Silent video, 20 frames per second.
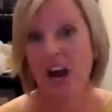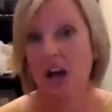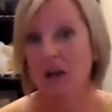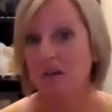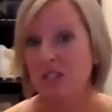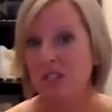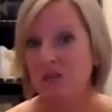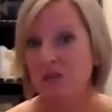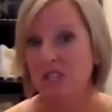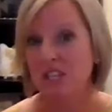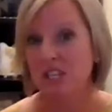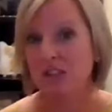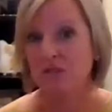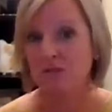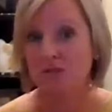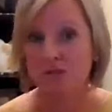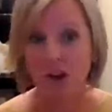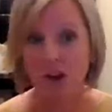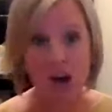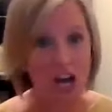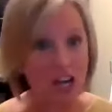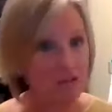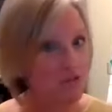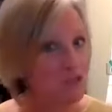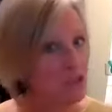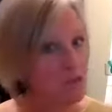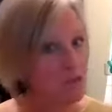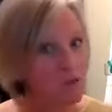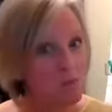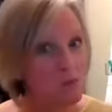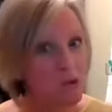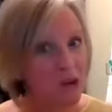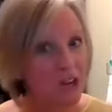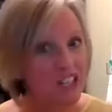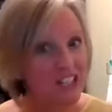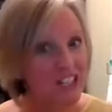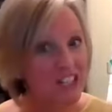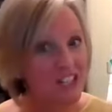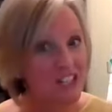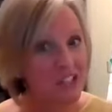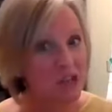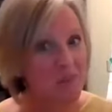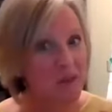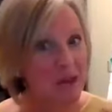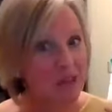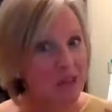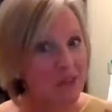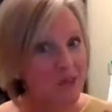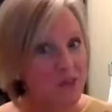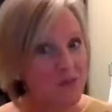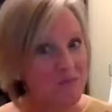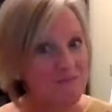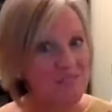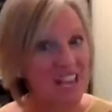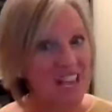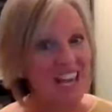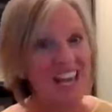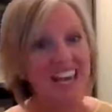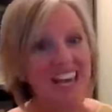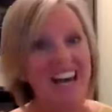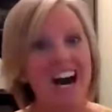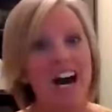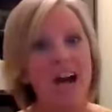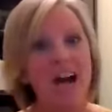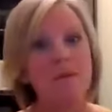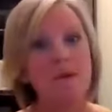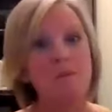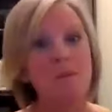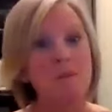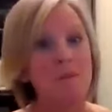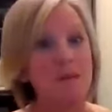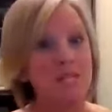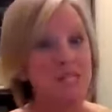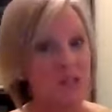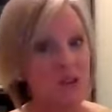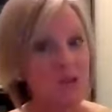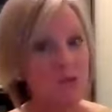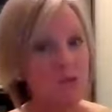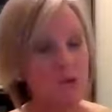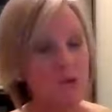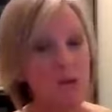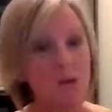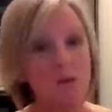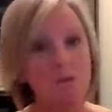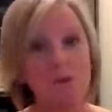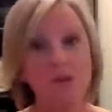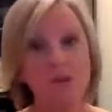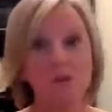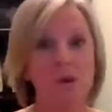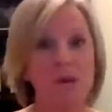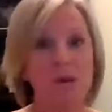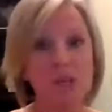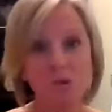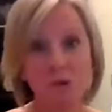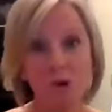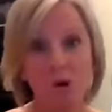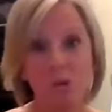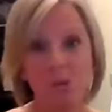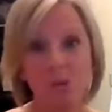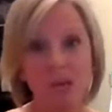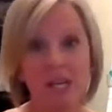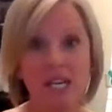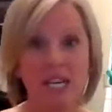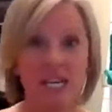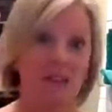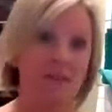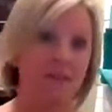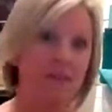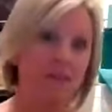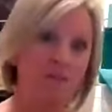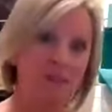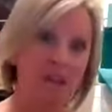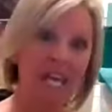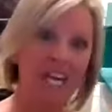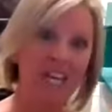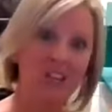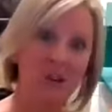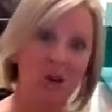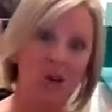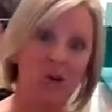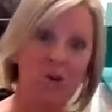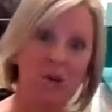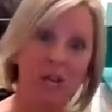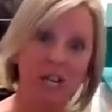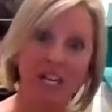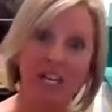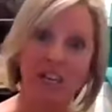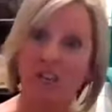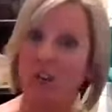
I was using 5 different products in our bathroom. I would put myself through it with the window open and the fan going.